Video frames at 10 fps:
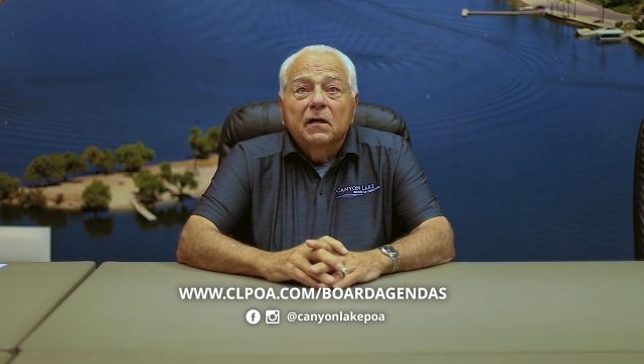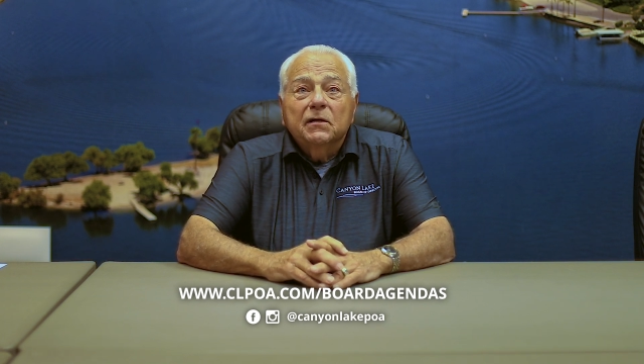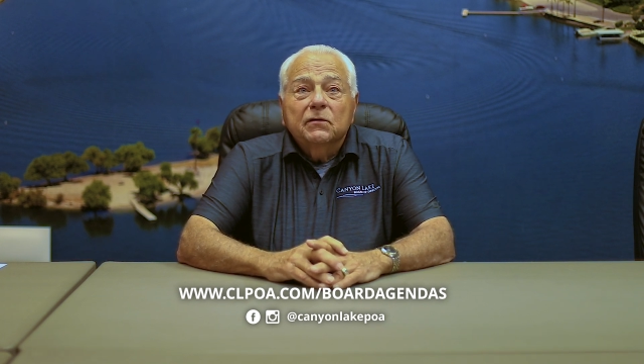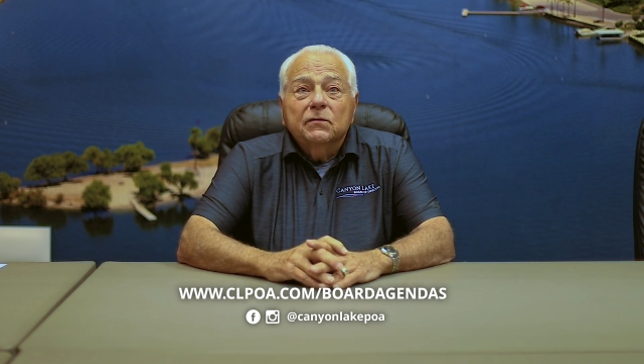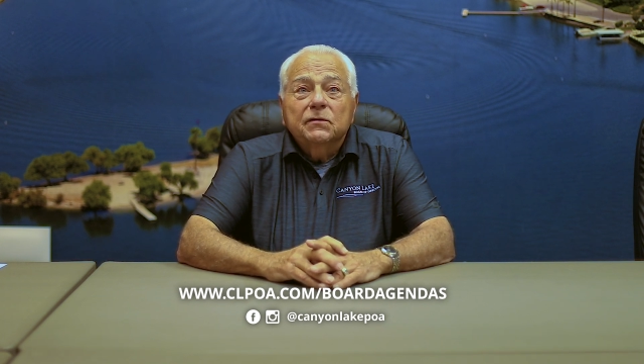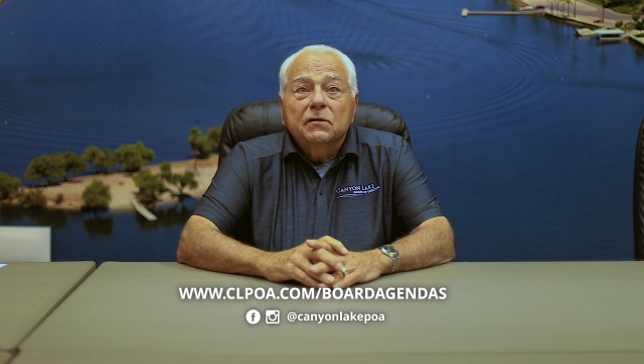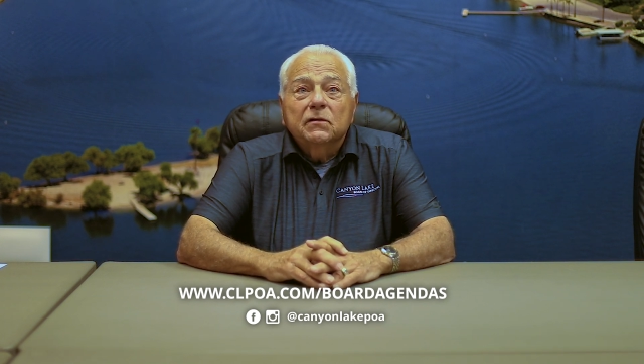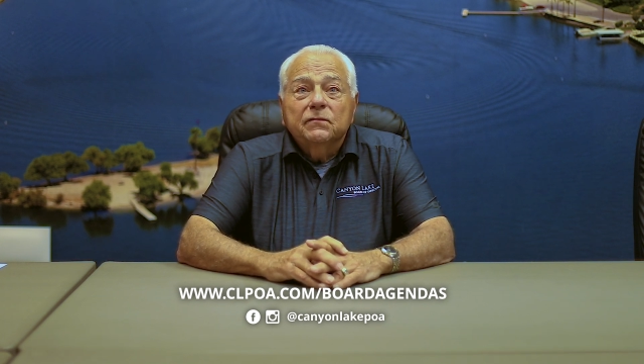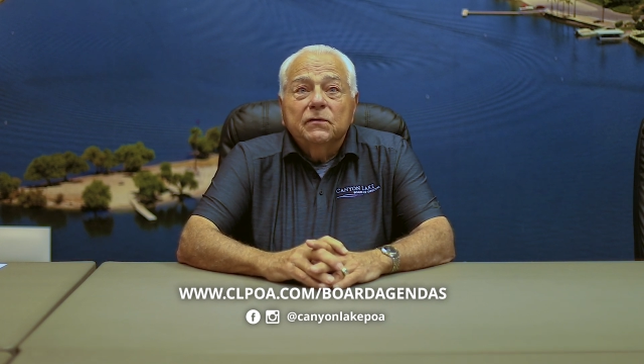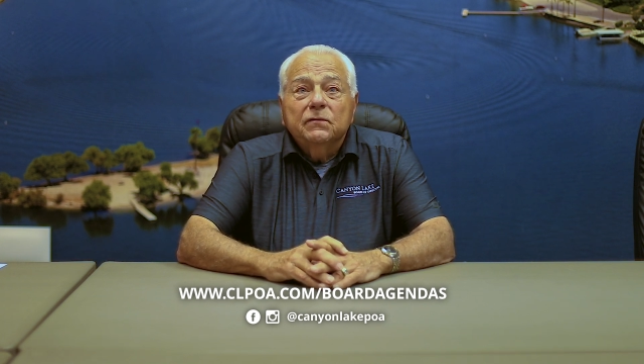I encourage
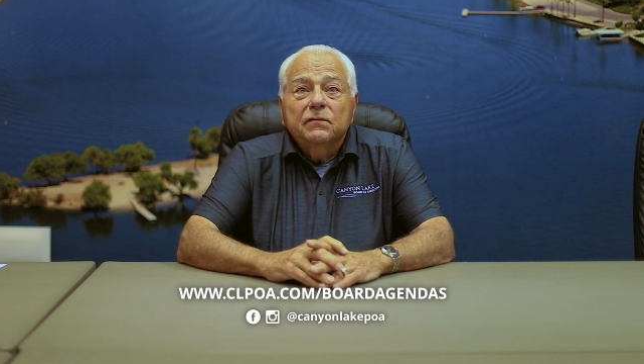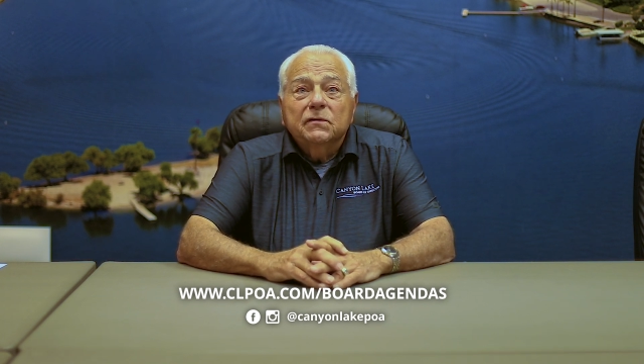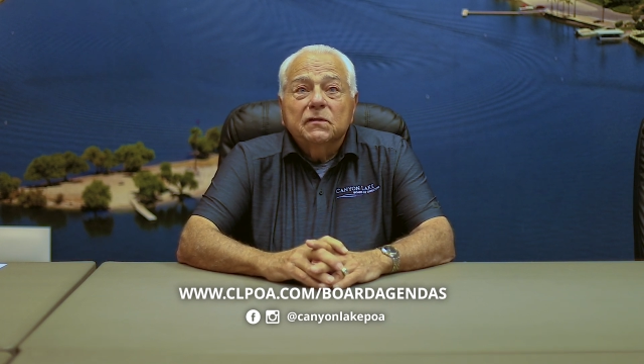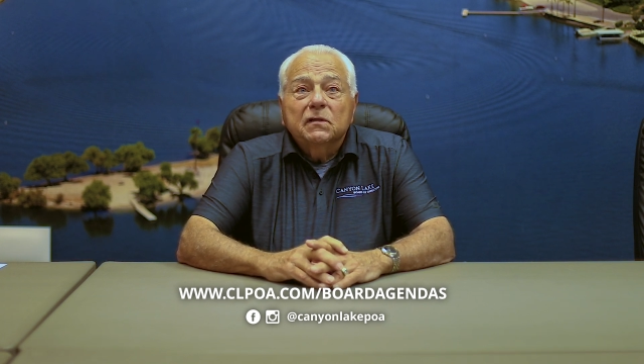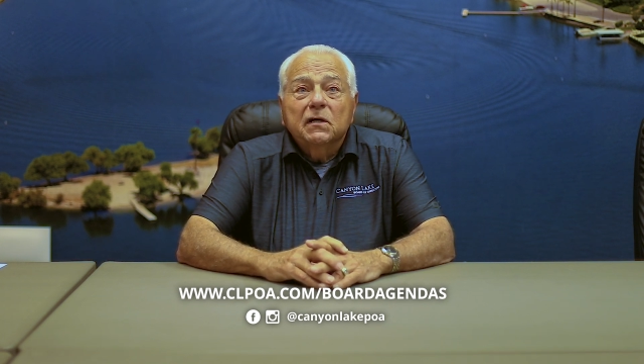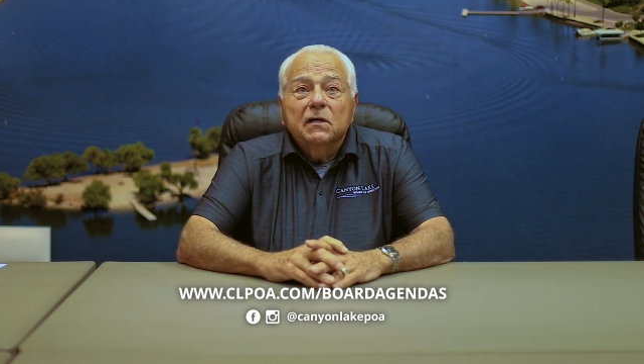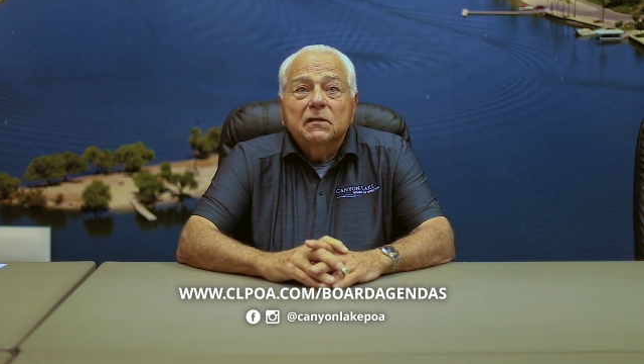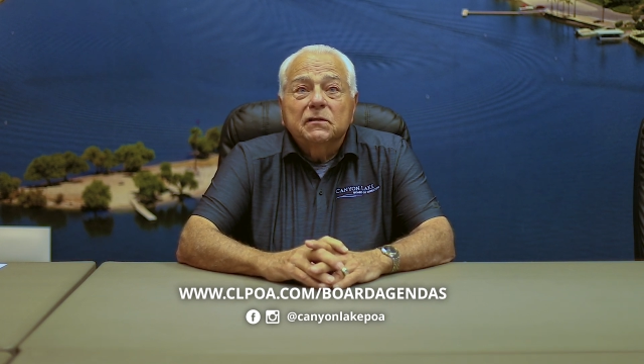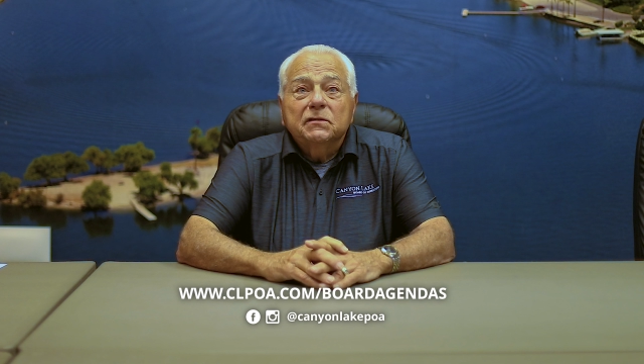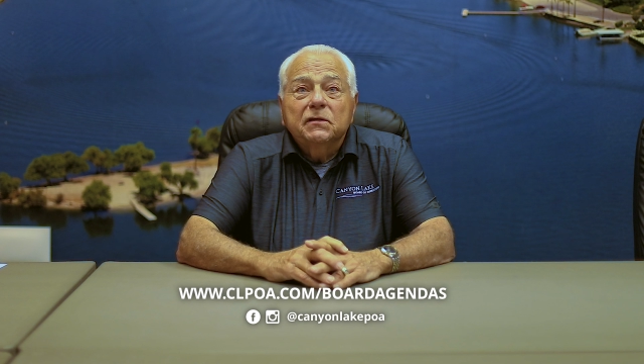all of you to visit the
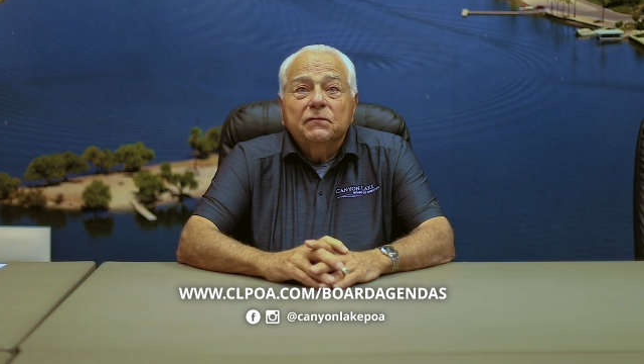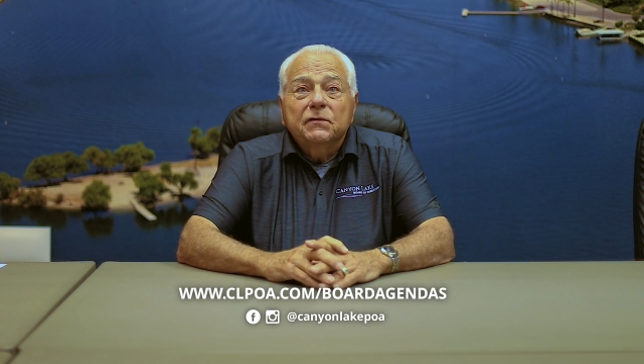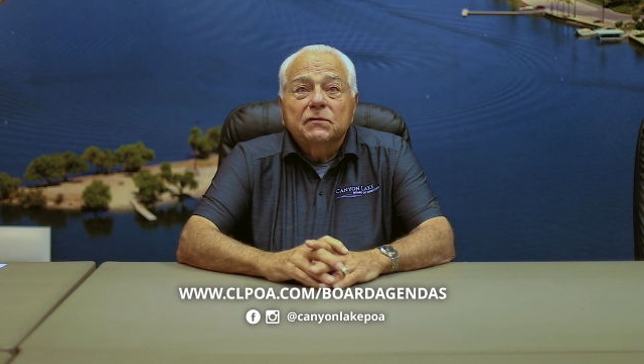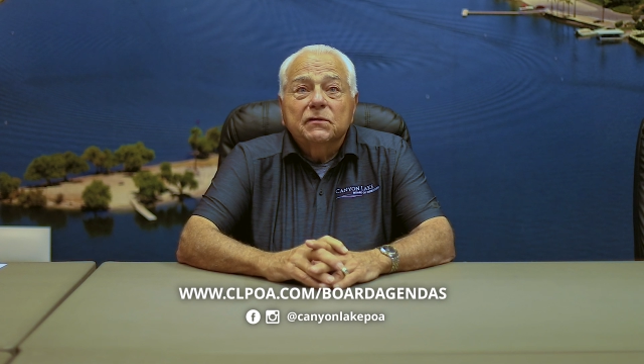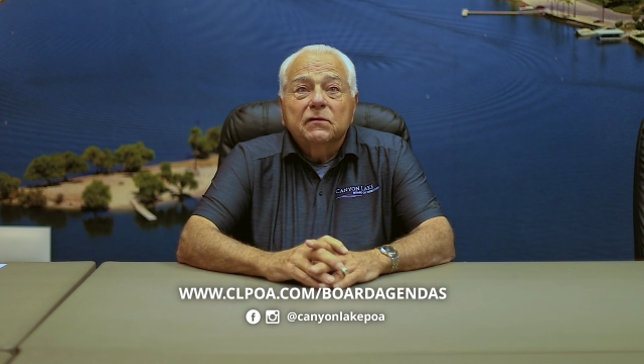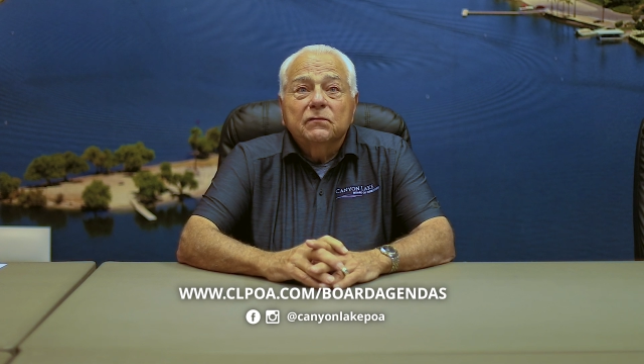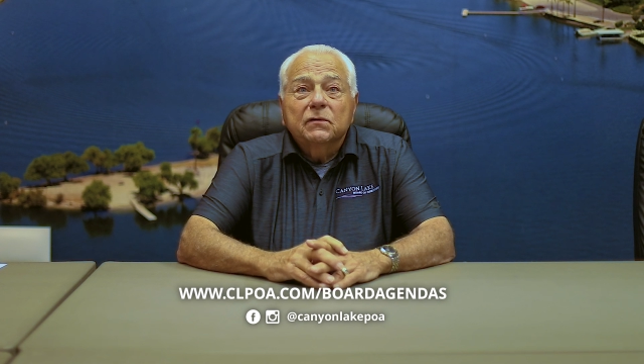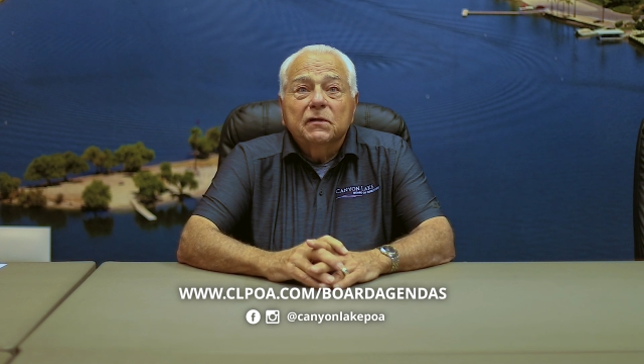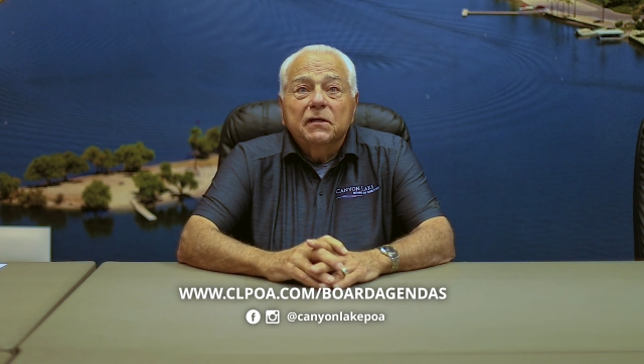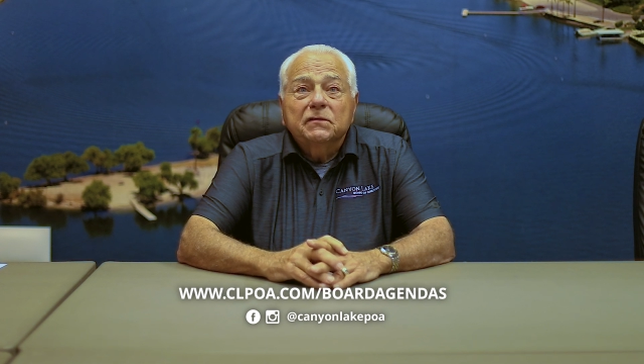lodge and see for yourself
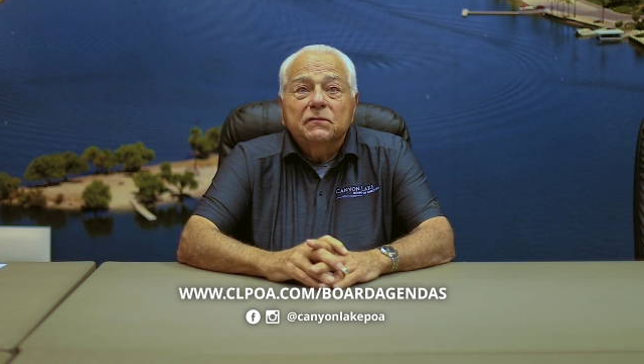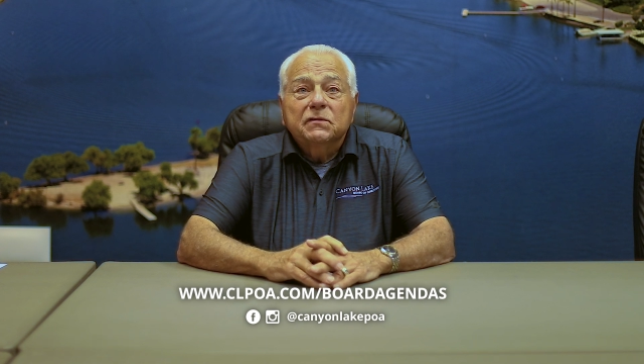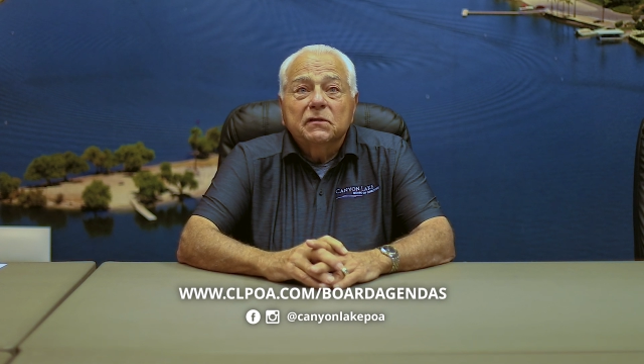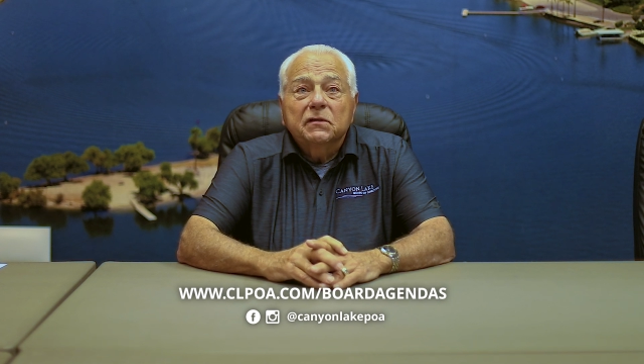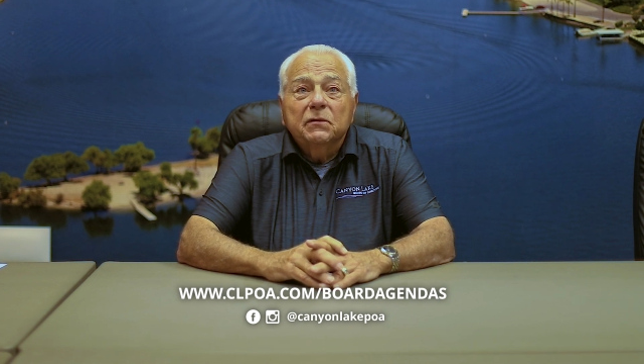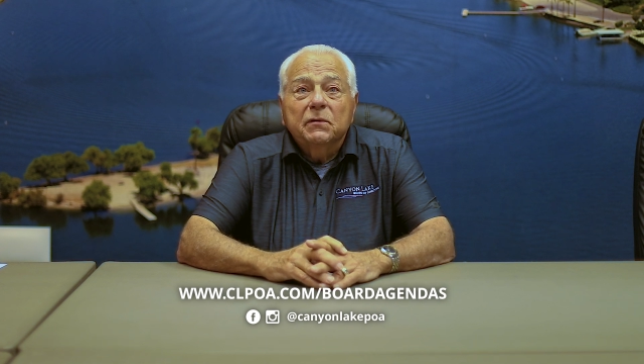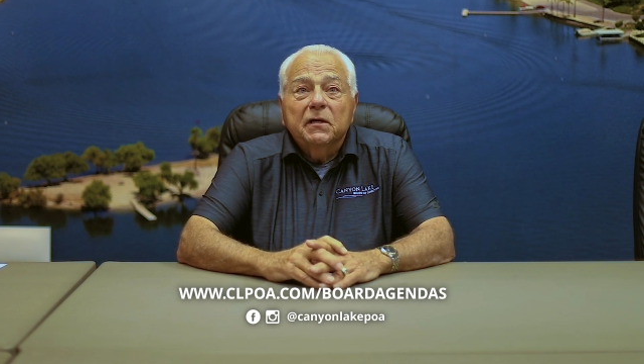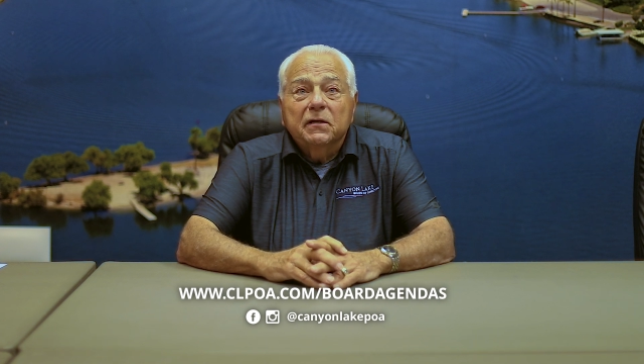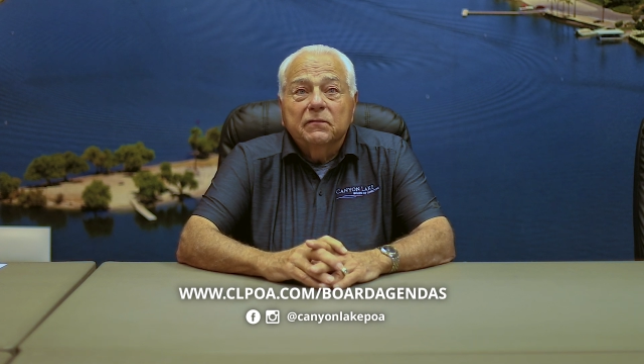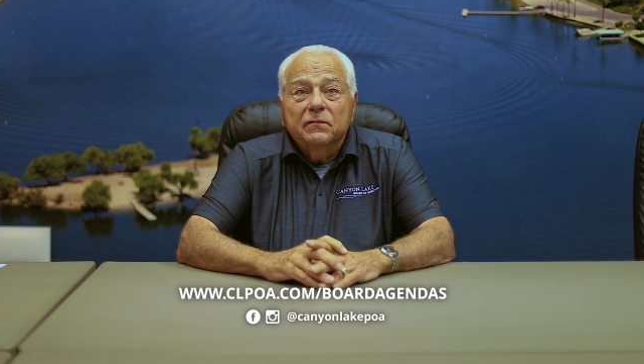what a nice facility we
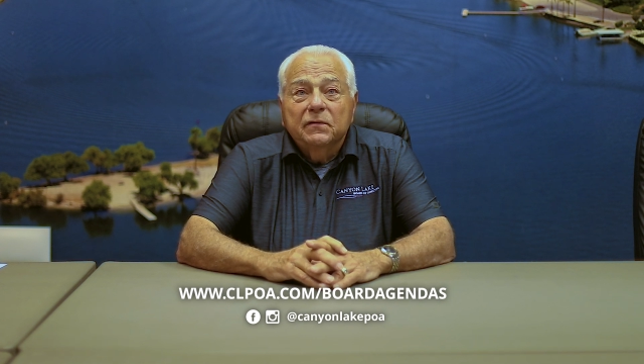have.